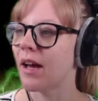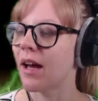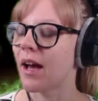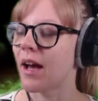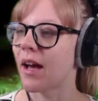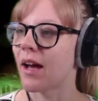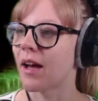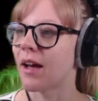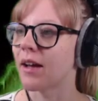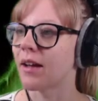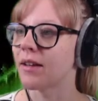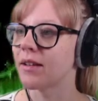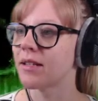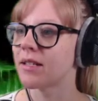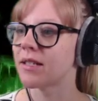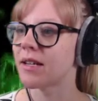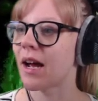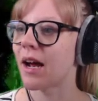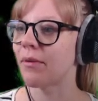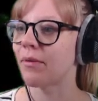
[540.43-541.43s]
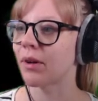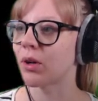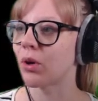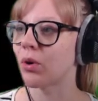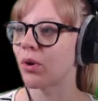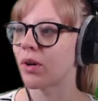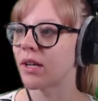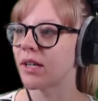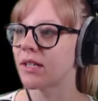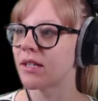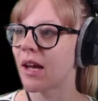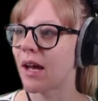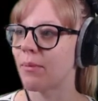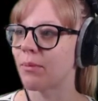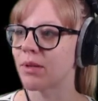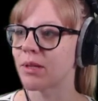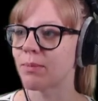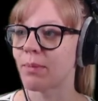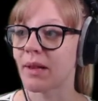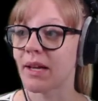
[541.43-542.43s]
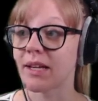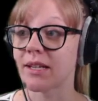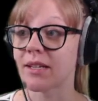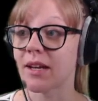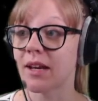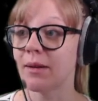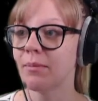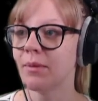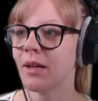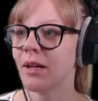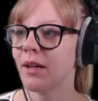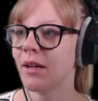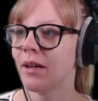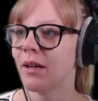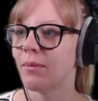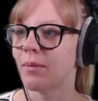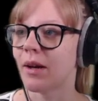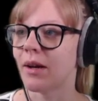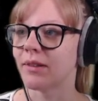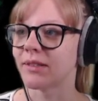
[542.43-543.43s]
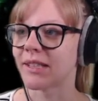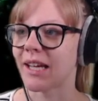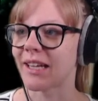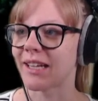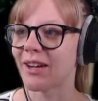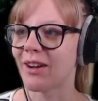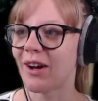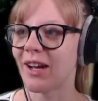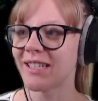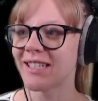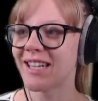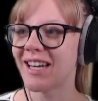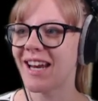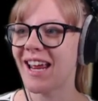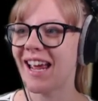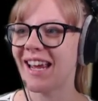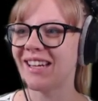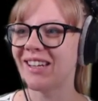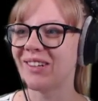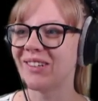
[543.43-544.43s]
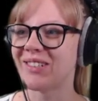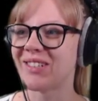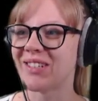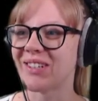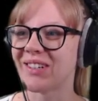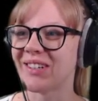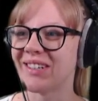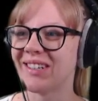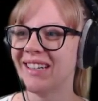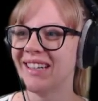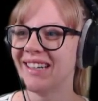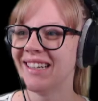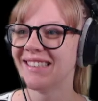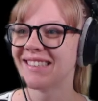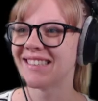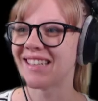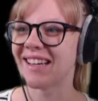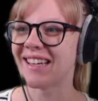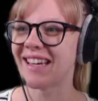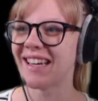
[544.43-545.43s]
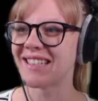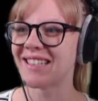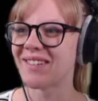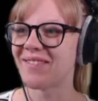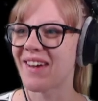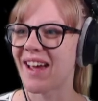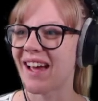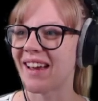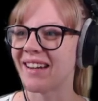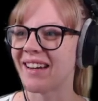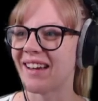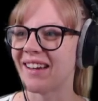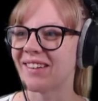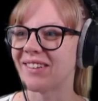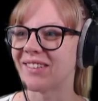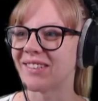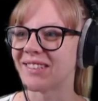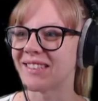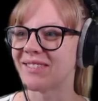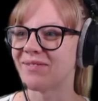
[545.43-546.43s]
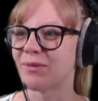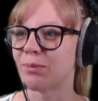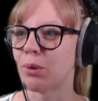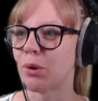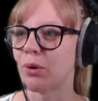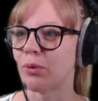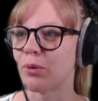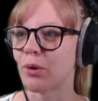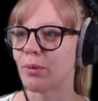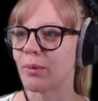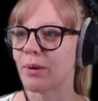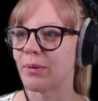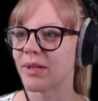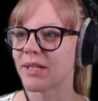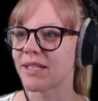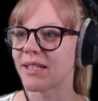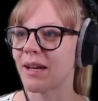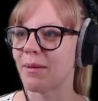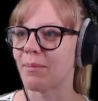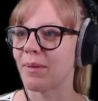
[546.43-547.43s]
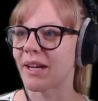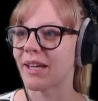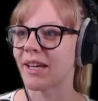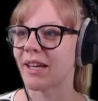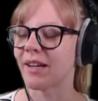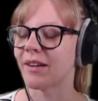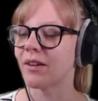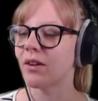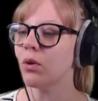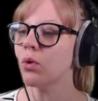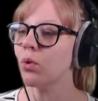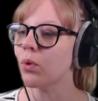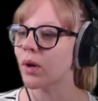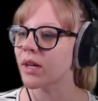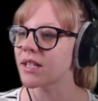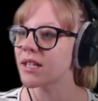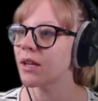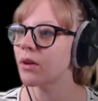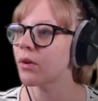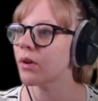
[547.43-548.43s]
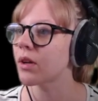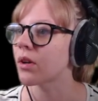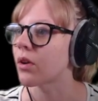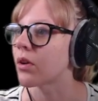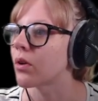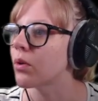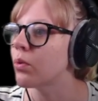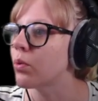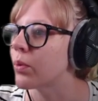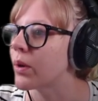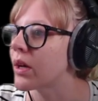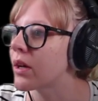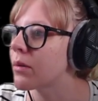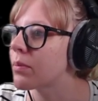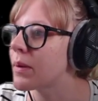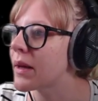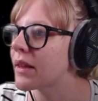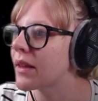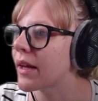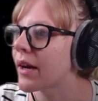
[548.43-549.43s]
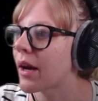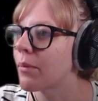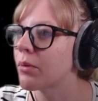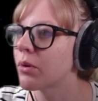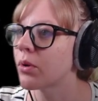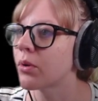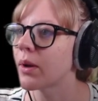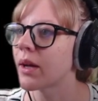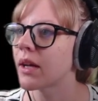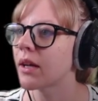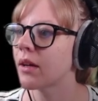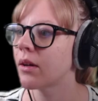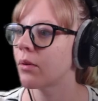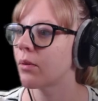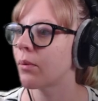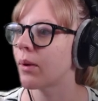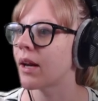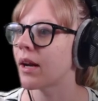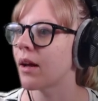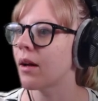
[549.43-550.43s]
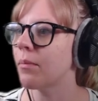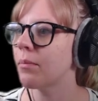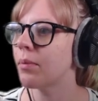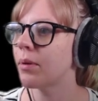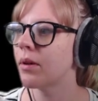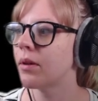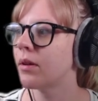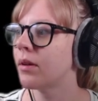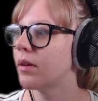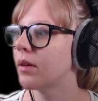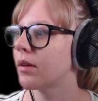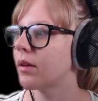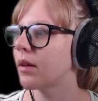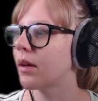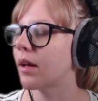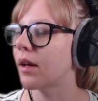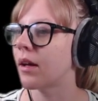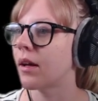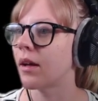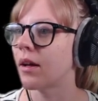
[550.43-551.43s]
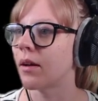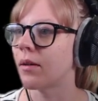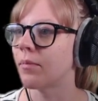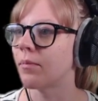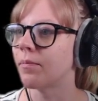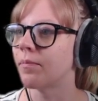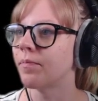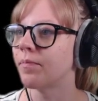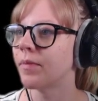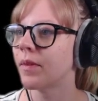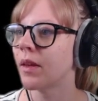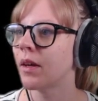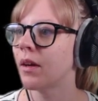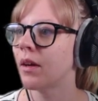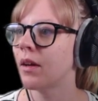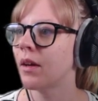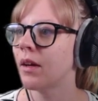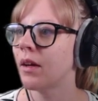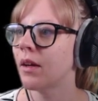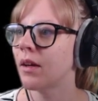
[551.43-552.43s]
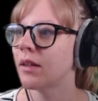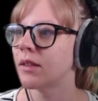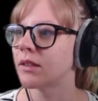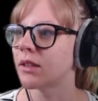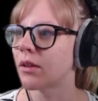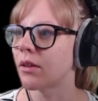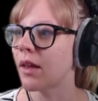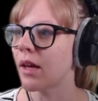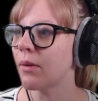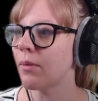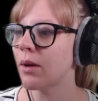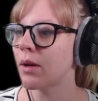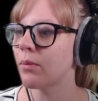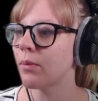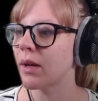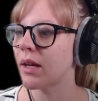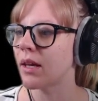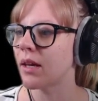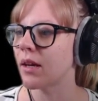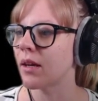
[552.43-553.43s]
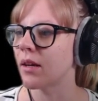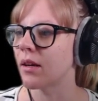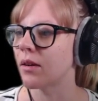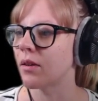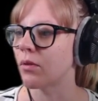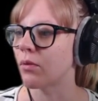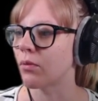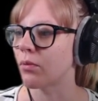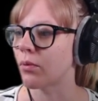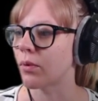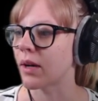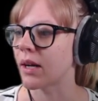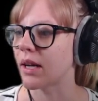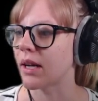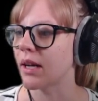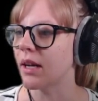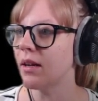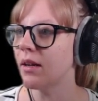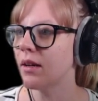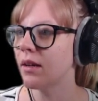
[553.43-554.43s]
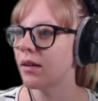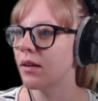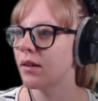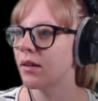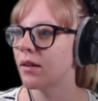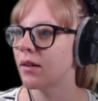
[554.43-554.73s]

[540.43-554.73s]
uh, start recording time was playtime. But I was like, not today, you two. So I kicked him out. Now, of course, poor Ruby wants to come back in. Oh, a secret note. Oh, we got to pick that up real quick. Wait up. Um, so that one we can read.